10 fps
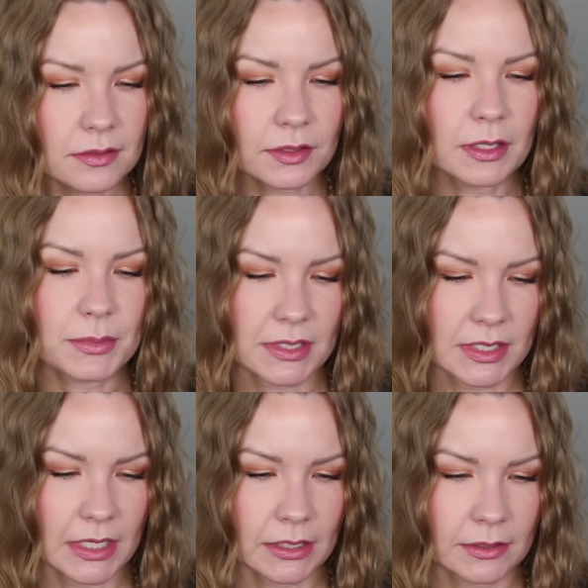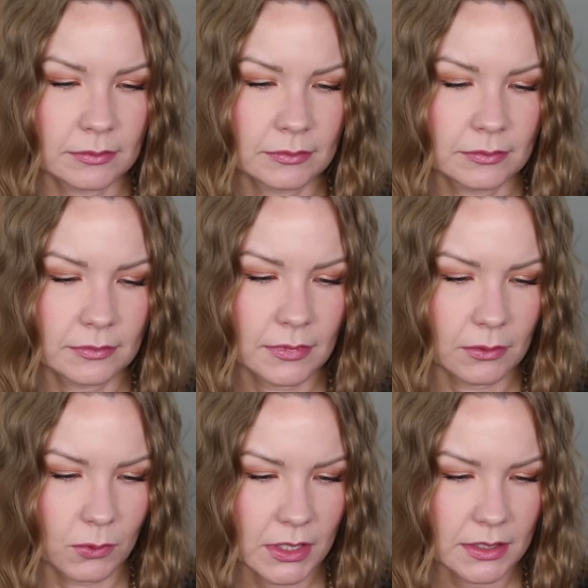Slim Stick,
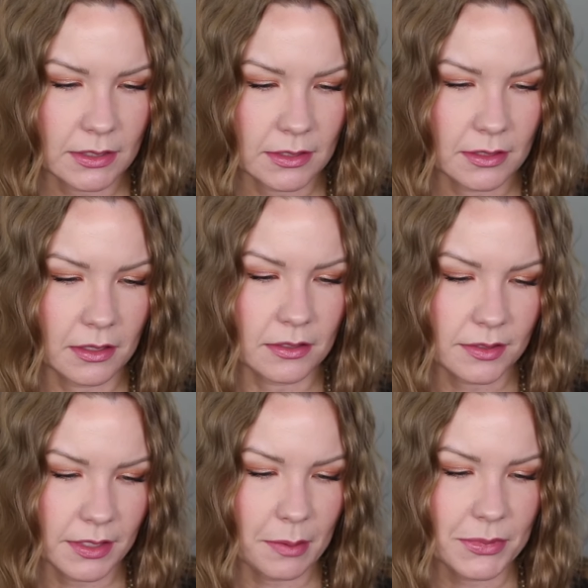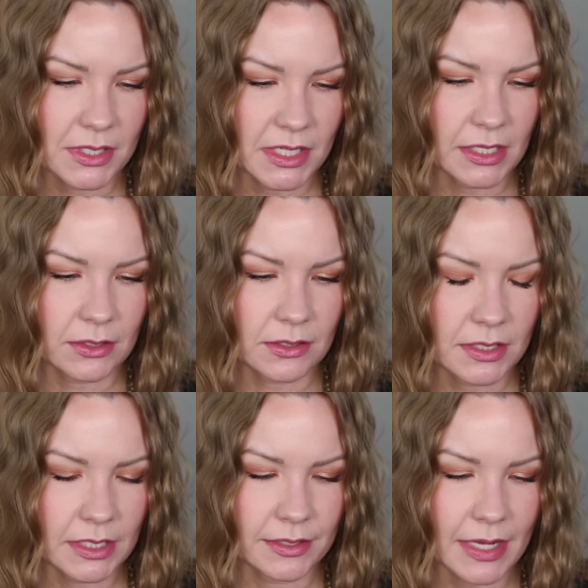what is this? The Slim Stick
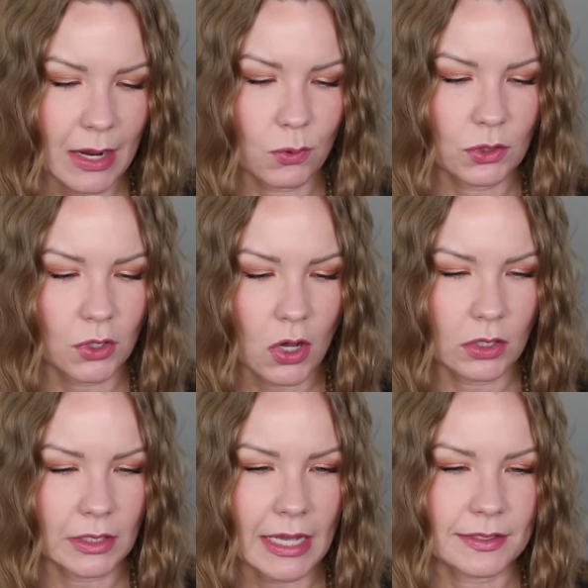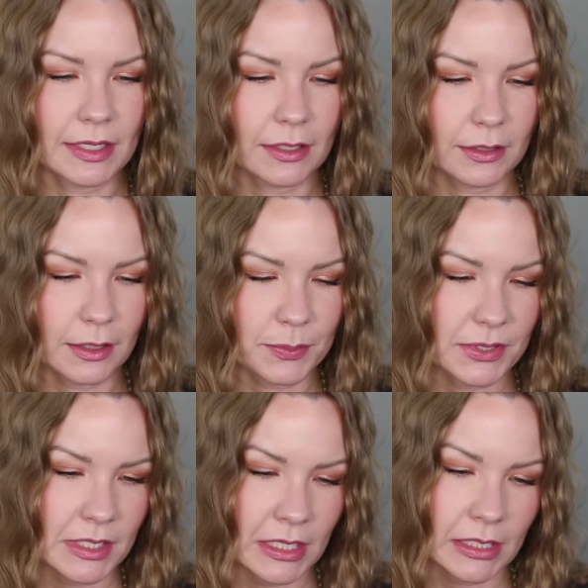six hour long lasting
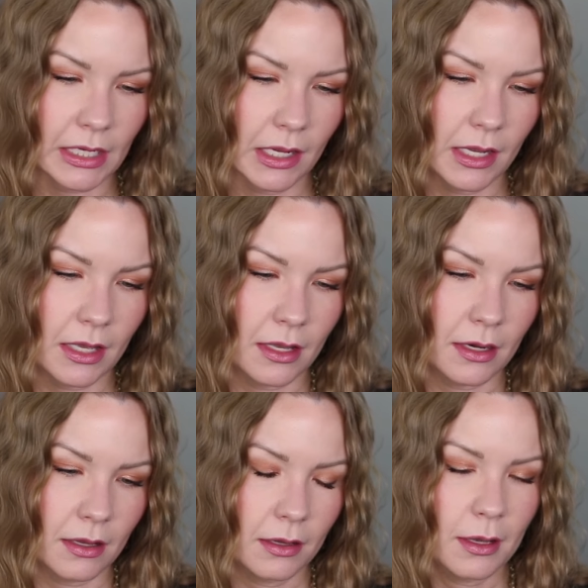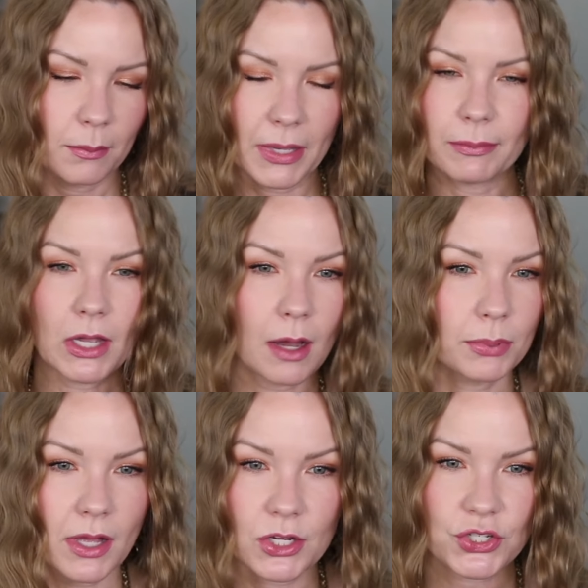lipstick in Baby Got
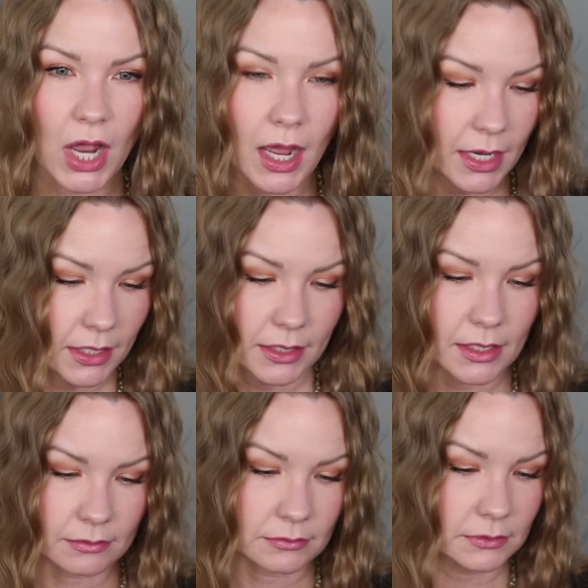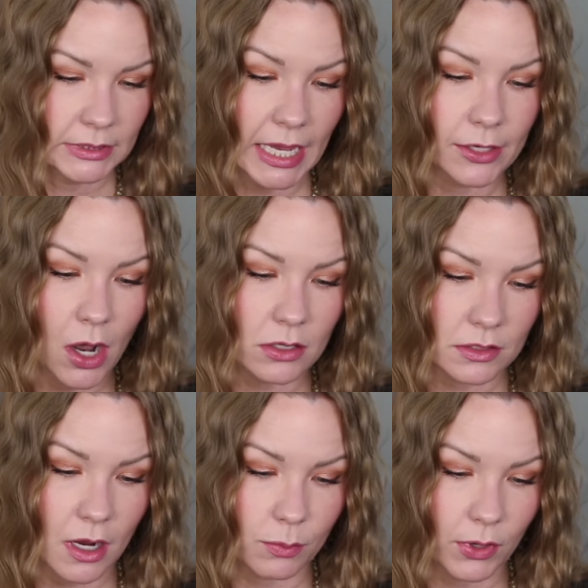Blush. I cannot
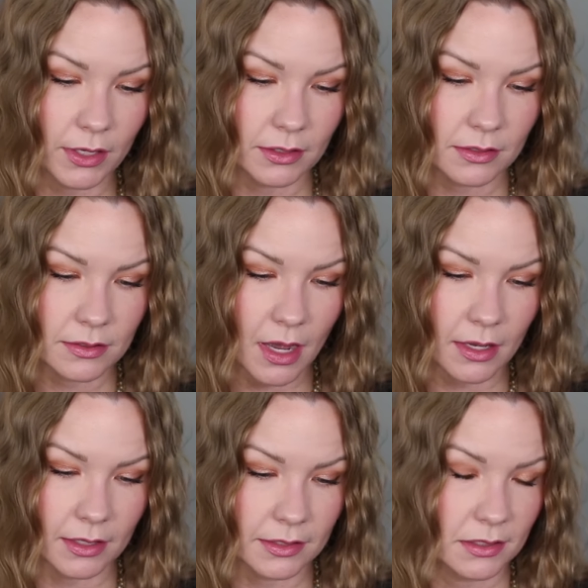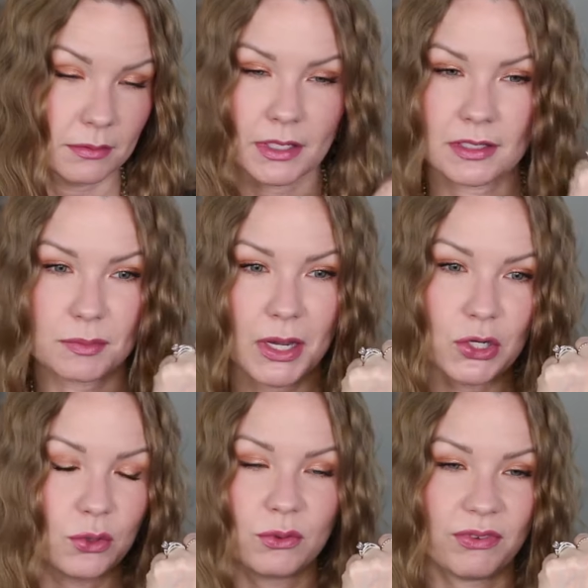stop wearing this. I, it's, it's my
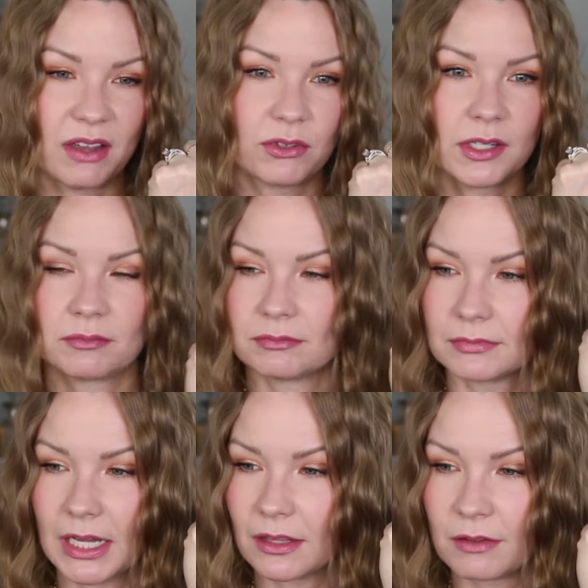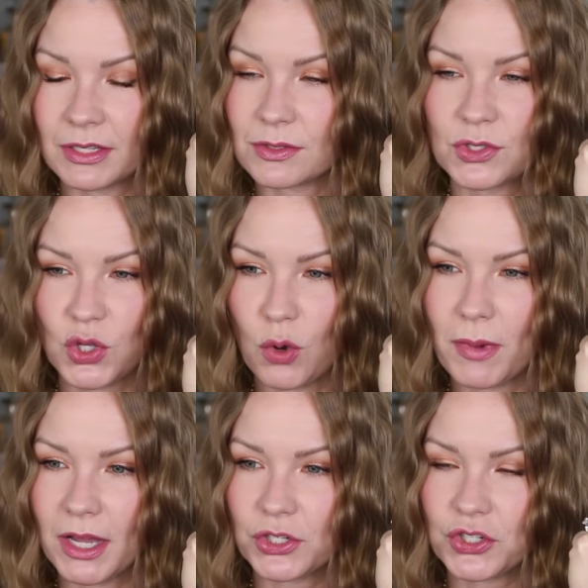new favorite. I love it so
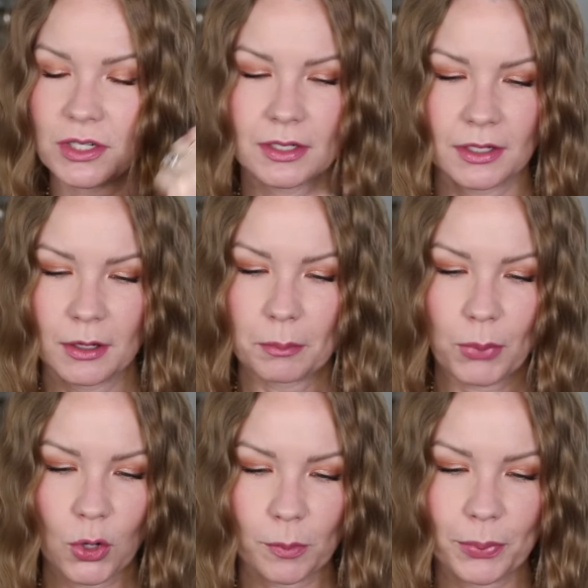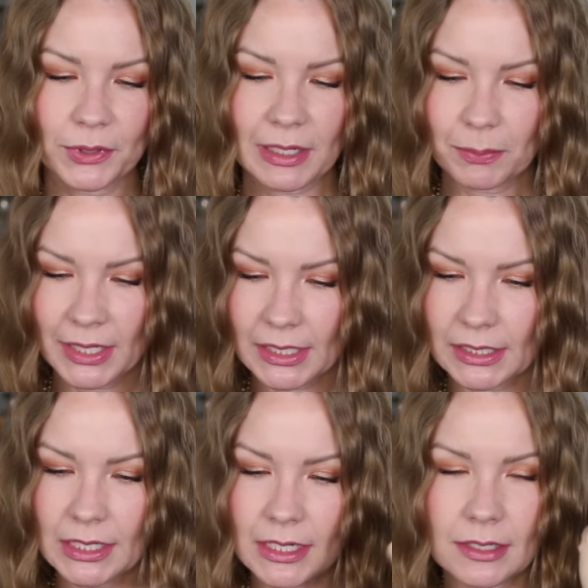much. Purpley
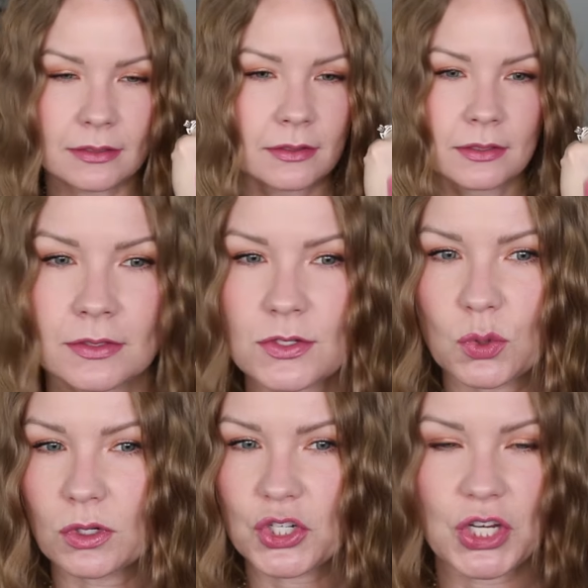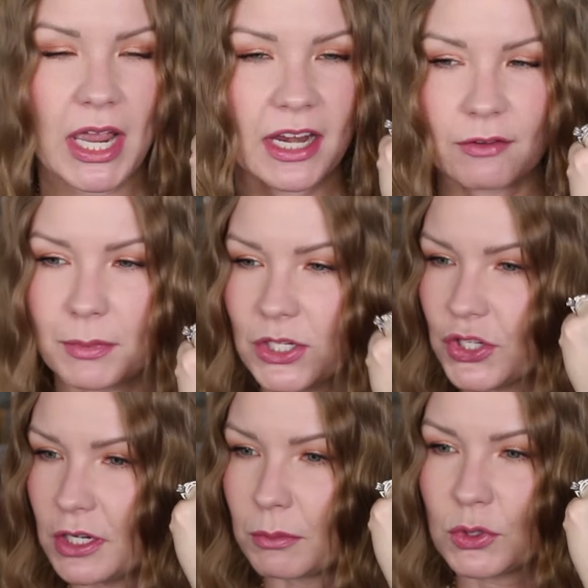pinky sort of shade. I've
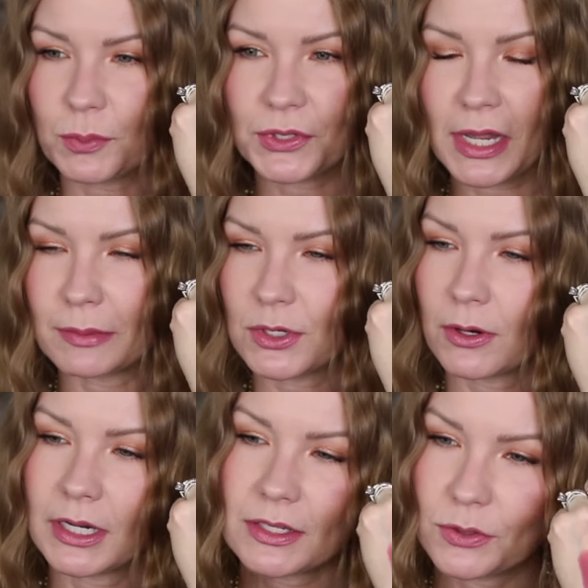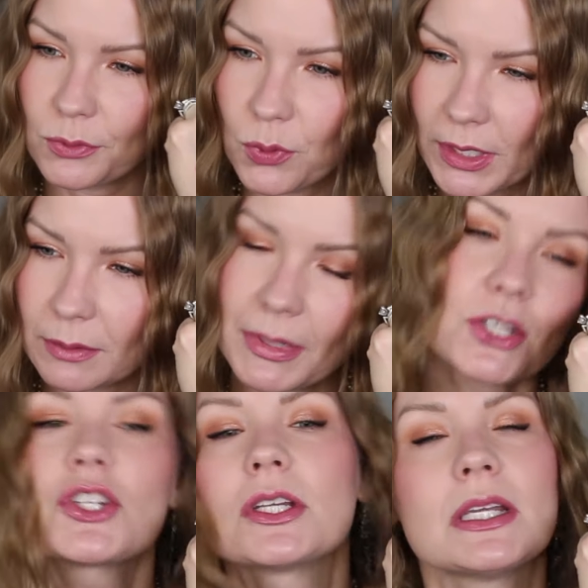mentioned it multiple times already, so quick
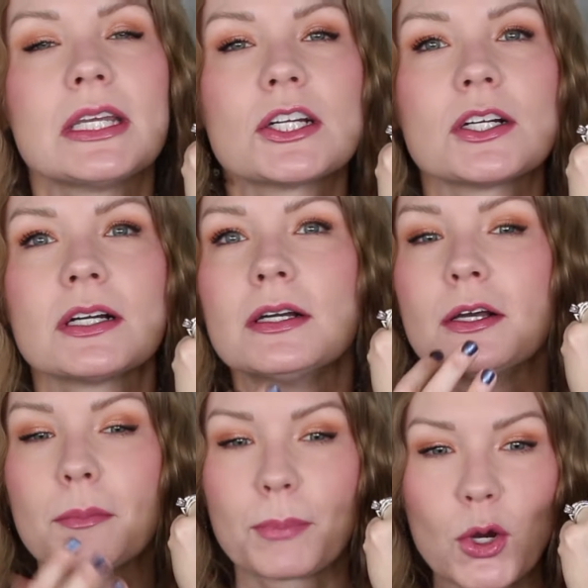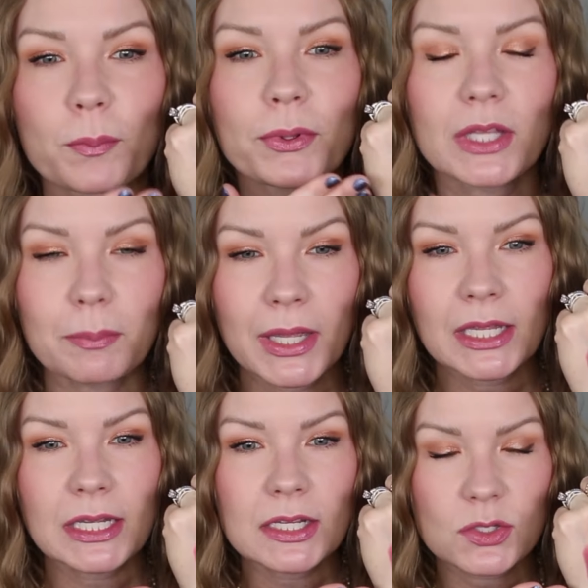mention here. Purpley
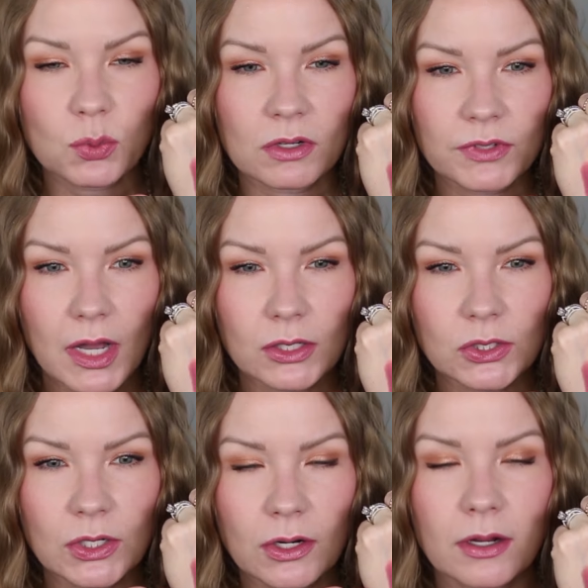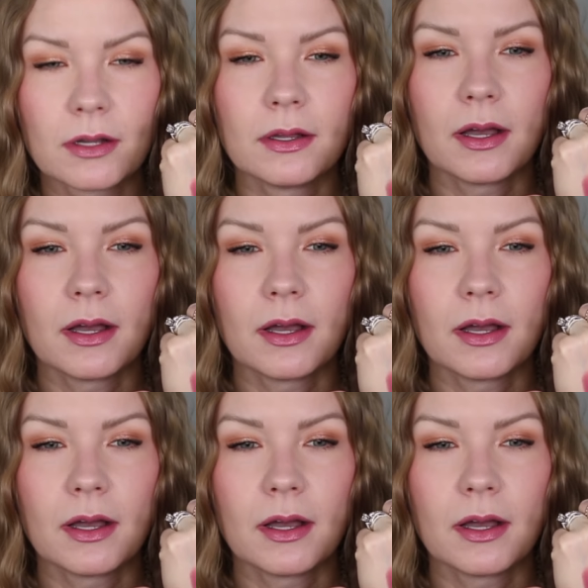pinky sort of color.